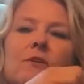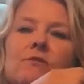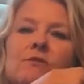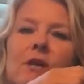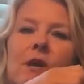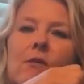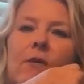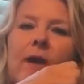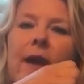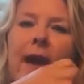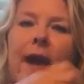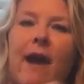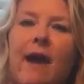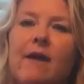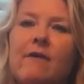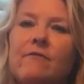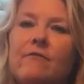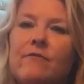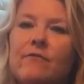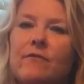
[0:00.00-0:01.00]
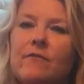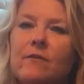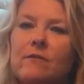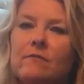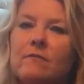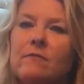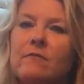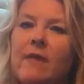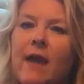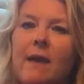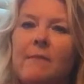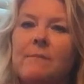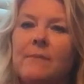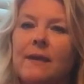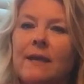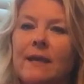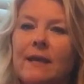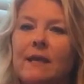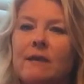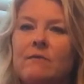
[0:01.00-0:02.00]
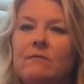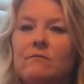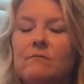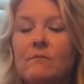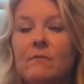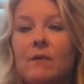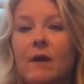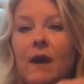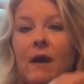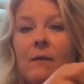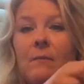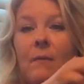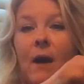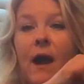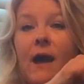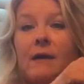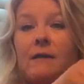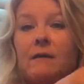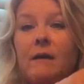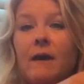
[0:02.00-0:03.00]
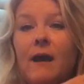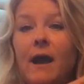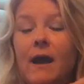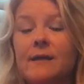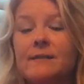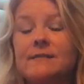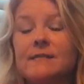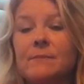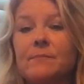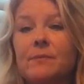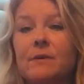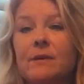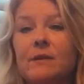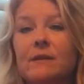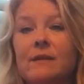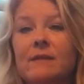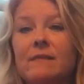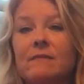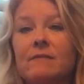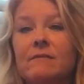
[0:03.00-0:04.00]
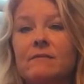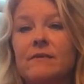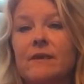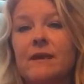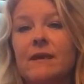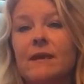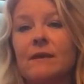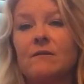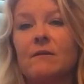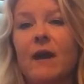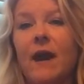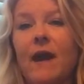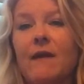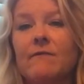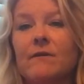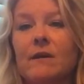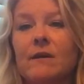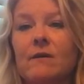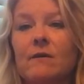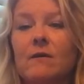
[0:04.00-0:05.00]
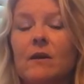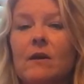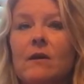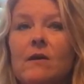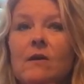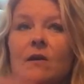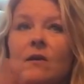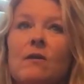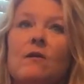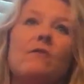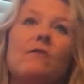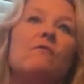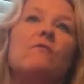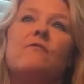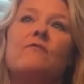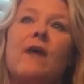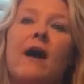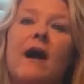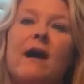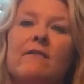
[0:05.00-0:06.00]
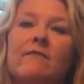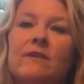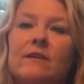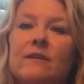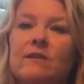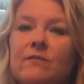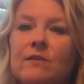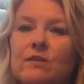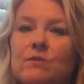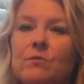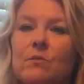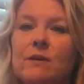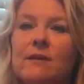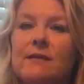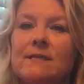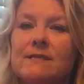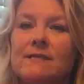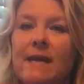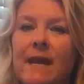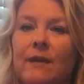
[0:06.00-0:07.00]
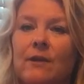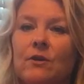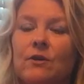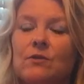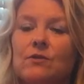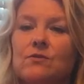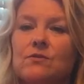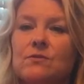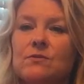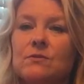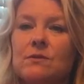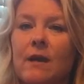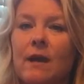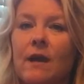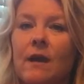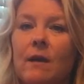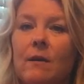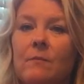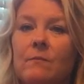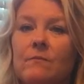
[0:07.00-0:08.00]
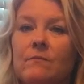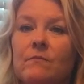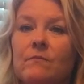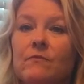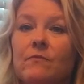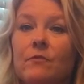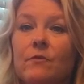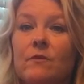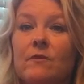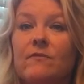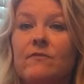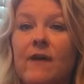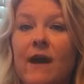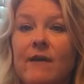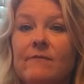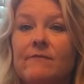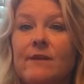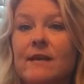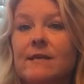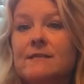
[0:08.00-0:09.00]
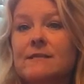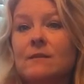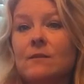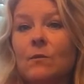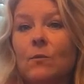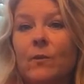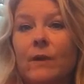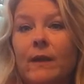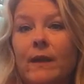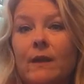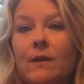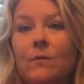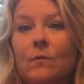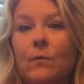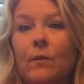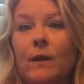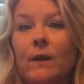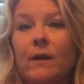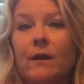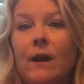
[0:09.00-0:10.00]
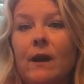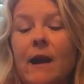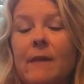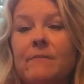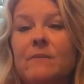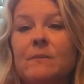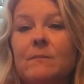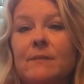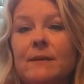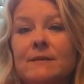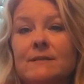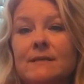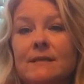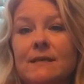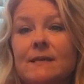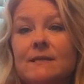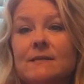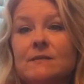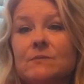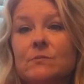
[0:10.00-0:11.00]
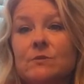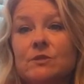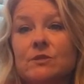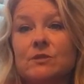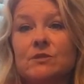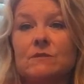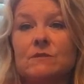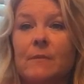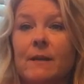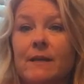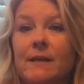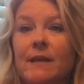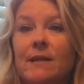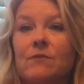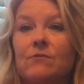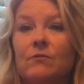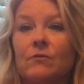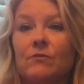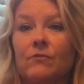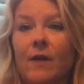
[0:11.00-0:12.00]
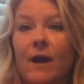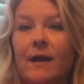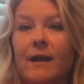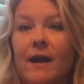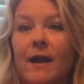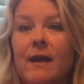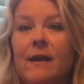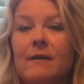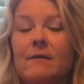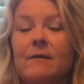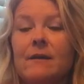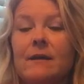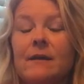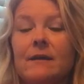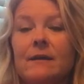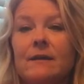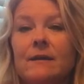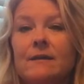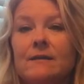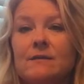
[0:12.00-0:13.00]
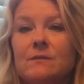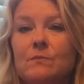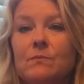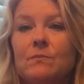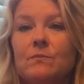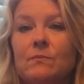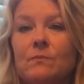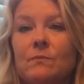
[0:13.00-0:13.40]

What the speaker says: you don't have that many, I typically think having 5 individual containers for the 5 days of the week where I'm the busiest, which is Monday through Friday, is